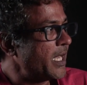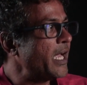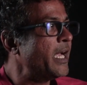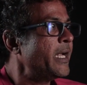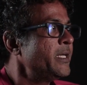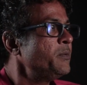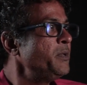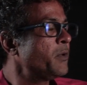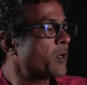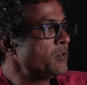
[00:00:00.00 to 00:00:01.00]
And we
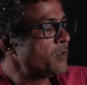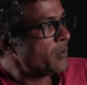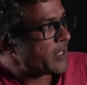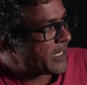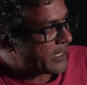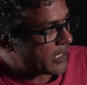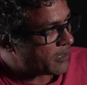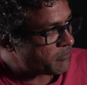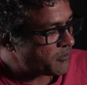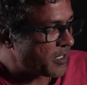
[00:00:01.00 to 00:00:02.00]
were also looking at
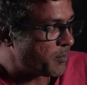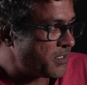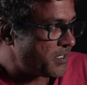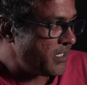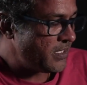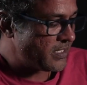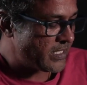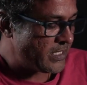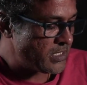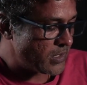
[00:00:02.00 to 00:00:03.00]
adaptive capacity in the
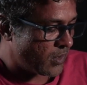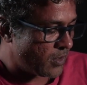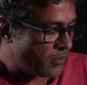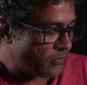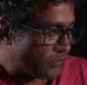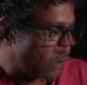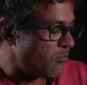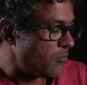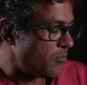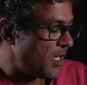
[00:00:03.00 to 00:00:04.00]
sense of
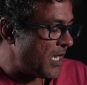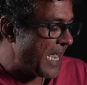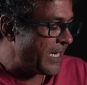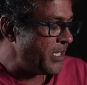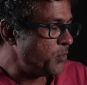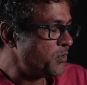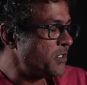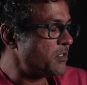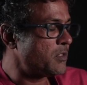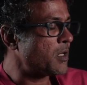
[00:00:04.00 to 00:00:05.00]
land
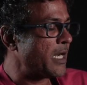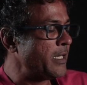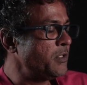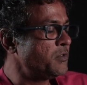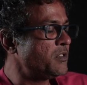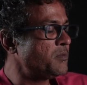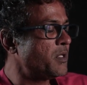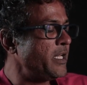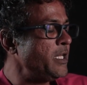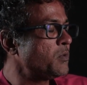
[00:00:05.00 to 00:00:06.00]
uses, not land uses,
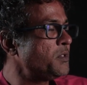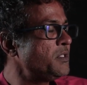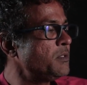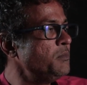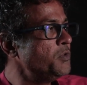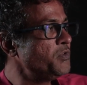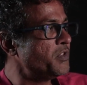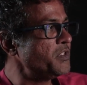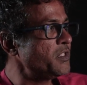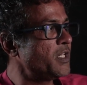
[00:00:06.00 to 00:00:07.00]
but ecosystem
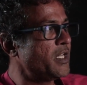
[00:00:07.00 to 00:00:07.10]
uses